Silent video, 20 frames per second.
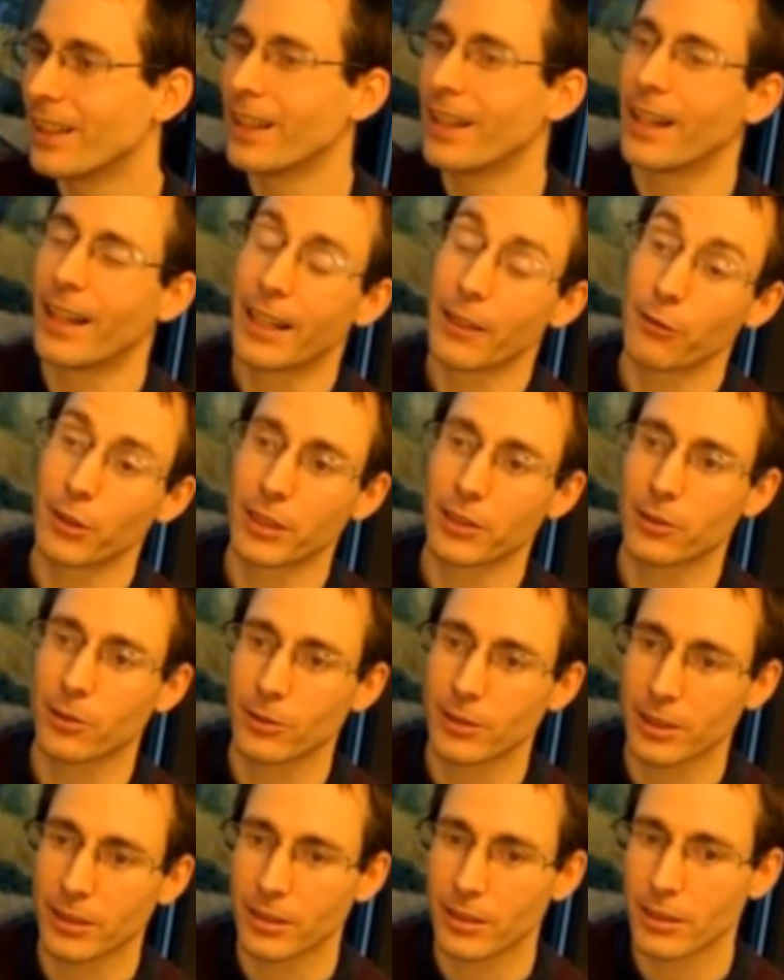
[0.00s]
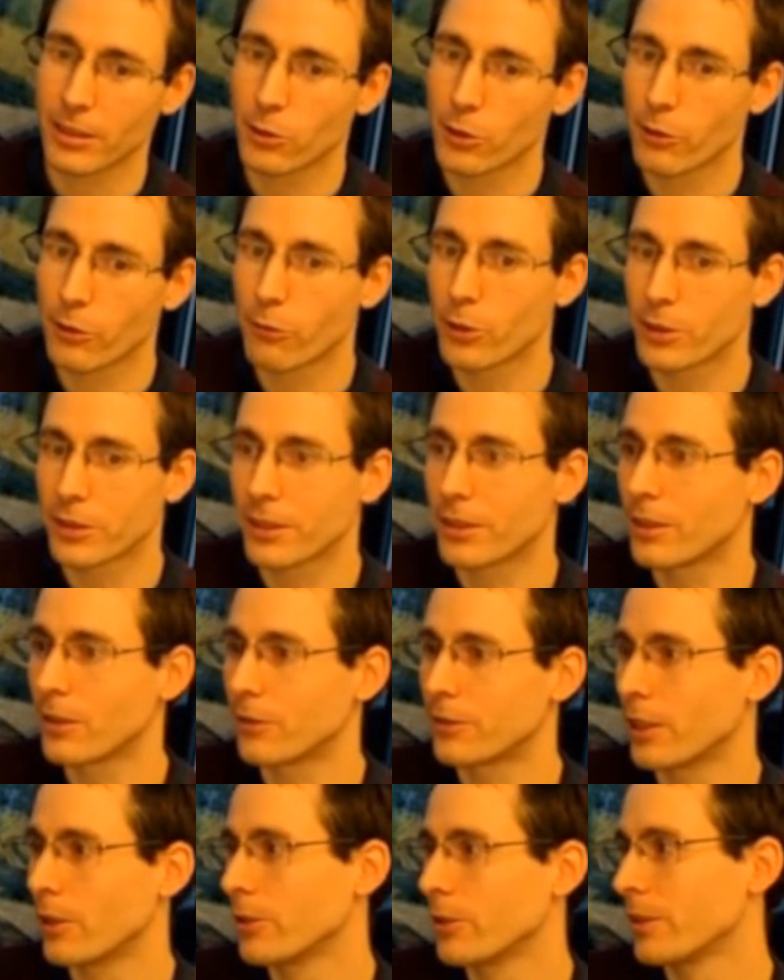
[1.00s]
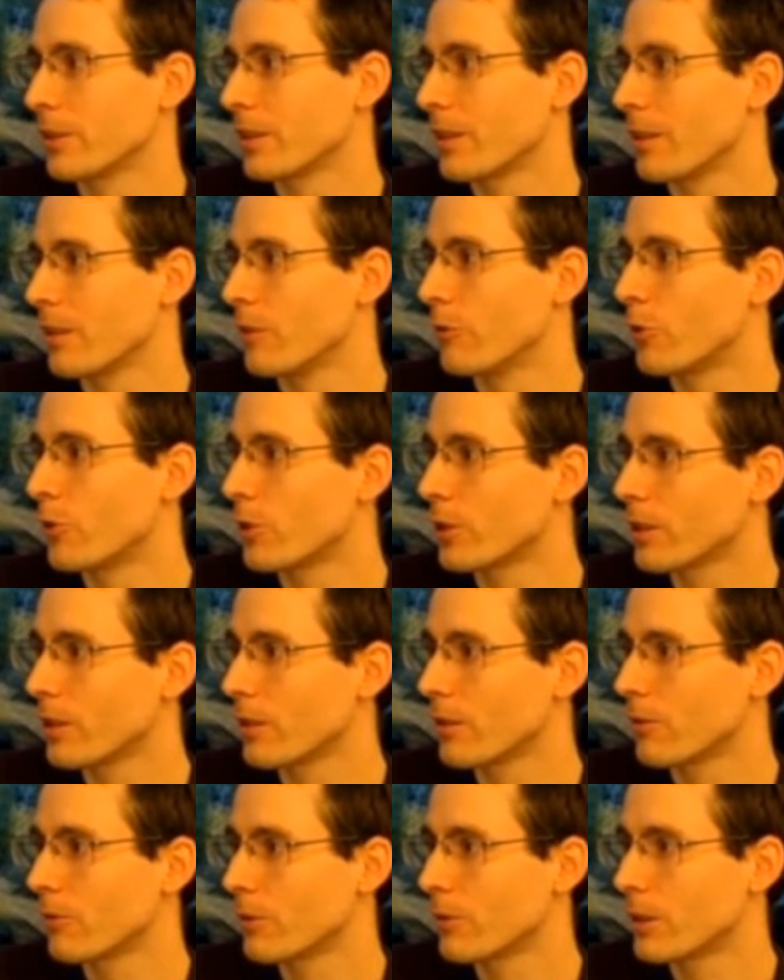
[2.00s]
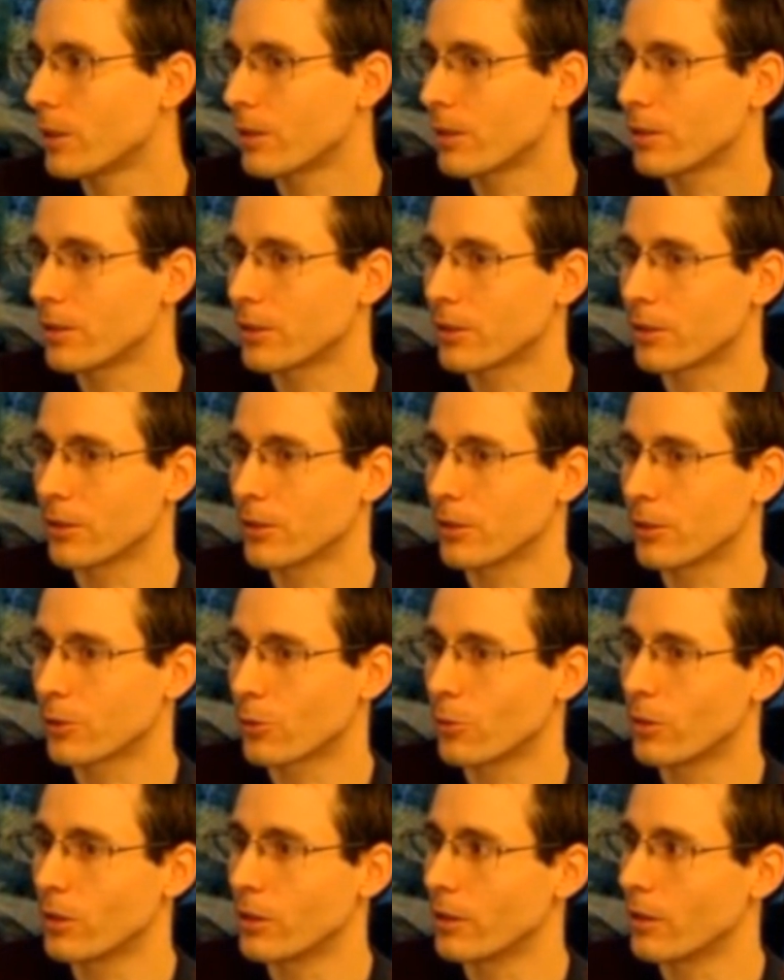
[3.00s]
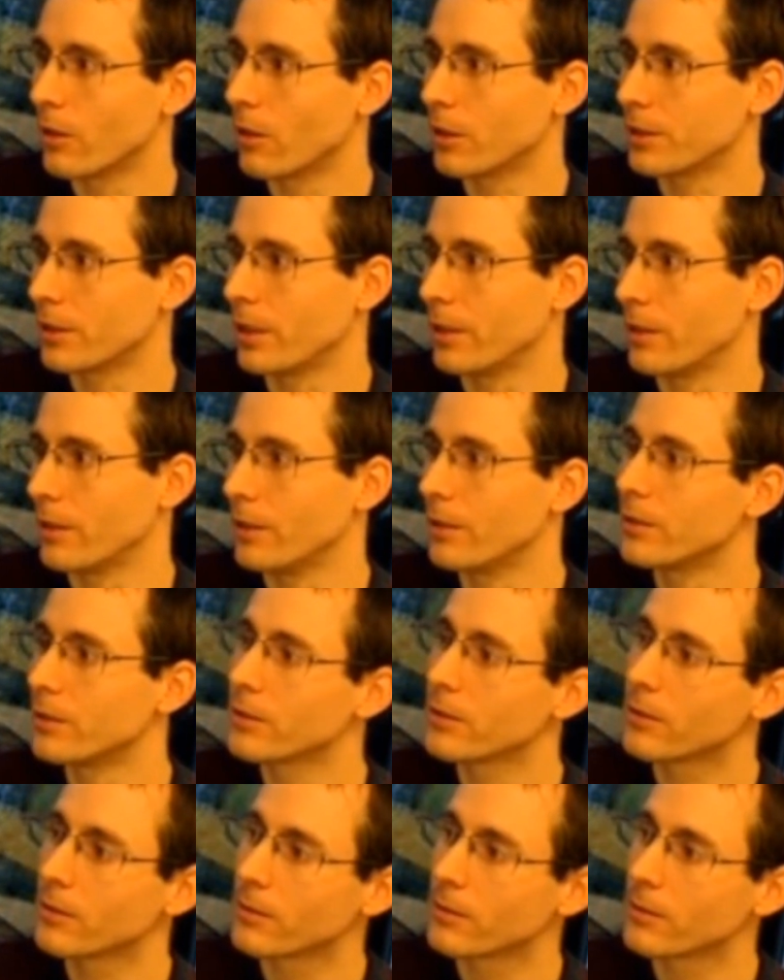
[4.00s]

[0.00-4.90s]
I went to the University of Southern California, which is a school in Los Angeles.